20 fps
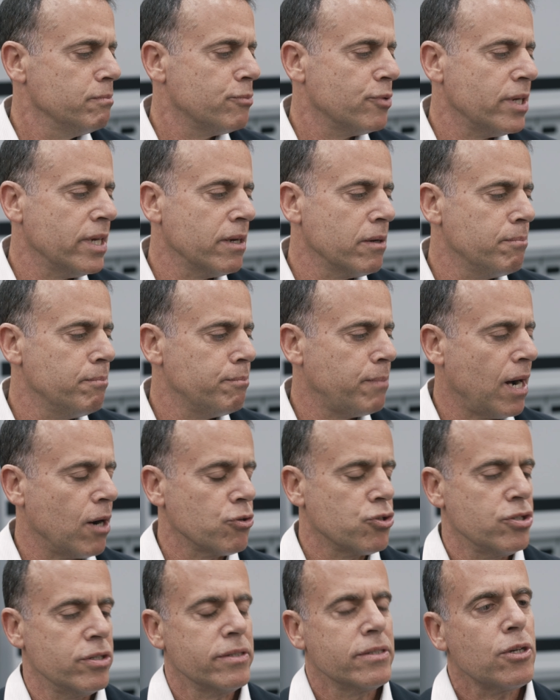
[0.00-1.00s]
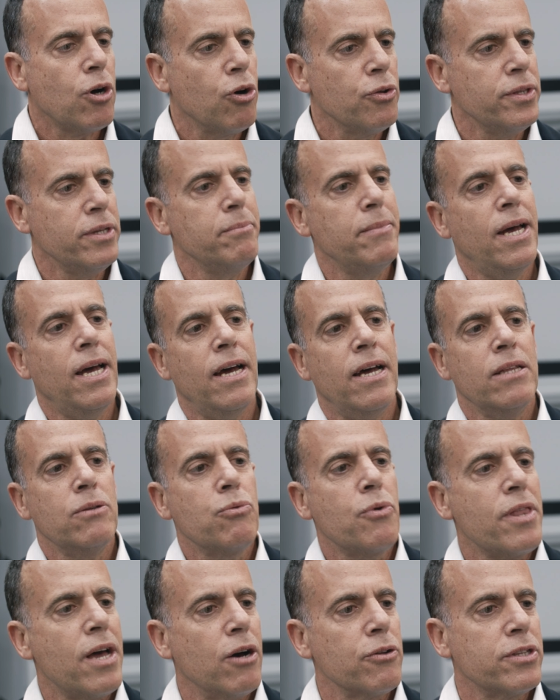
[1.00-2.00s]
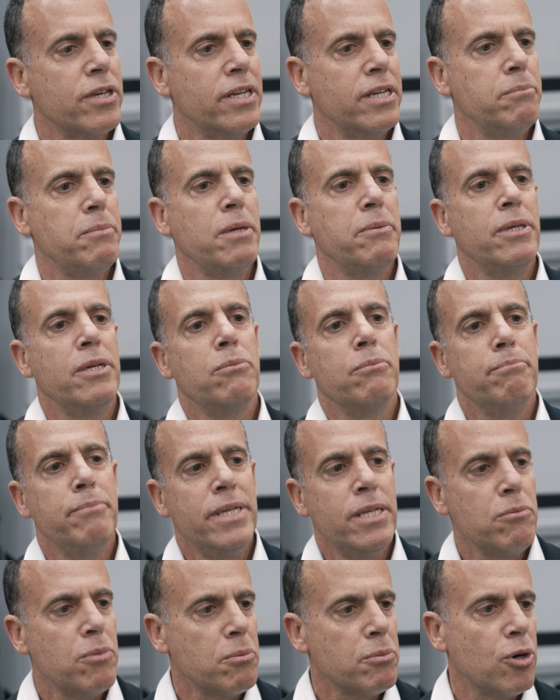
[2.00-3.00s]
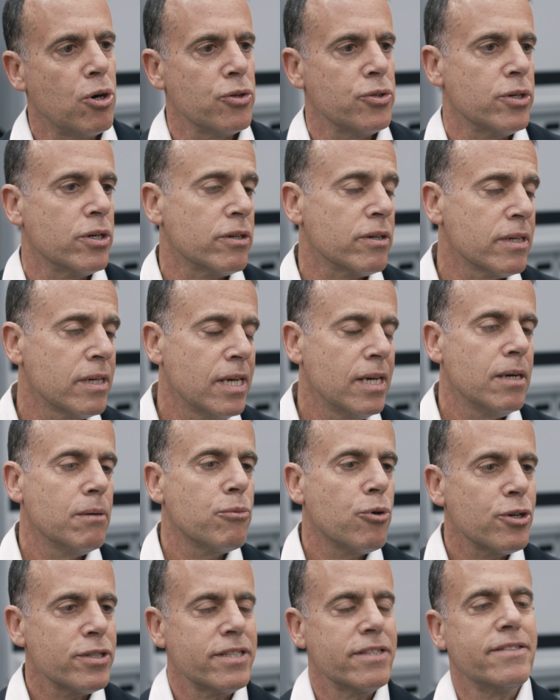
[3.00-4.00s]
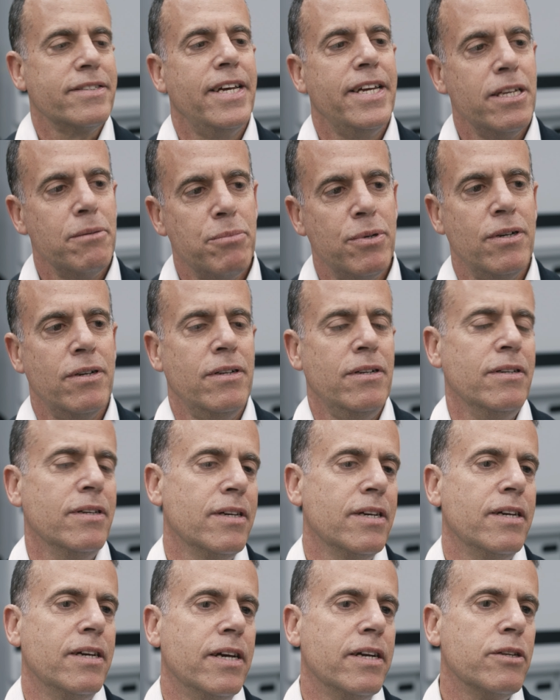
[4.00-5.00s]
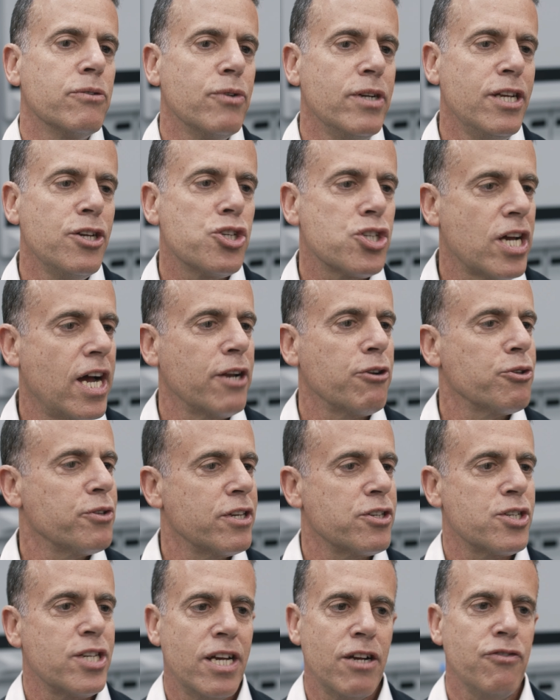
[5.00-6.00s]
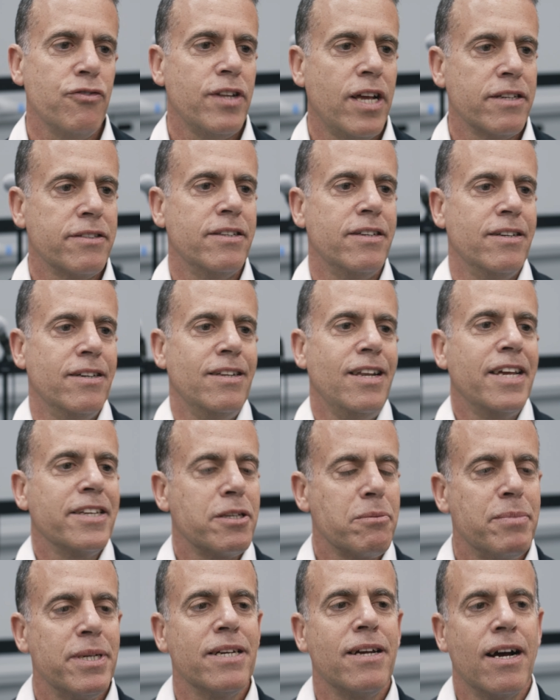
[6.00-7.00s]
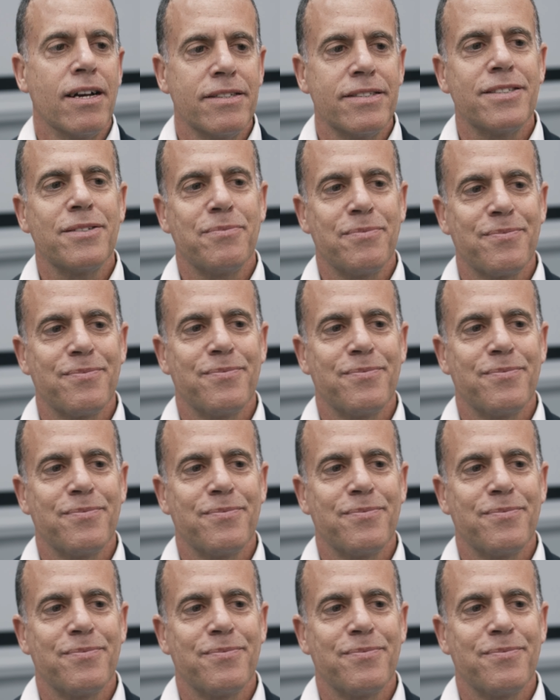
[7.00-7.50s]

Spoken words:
bring pouches on demand without any minimum order, more sustainable, and really shine on the shelf like the big guys.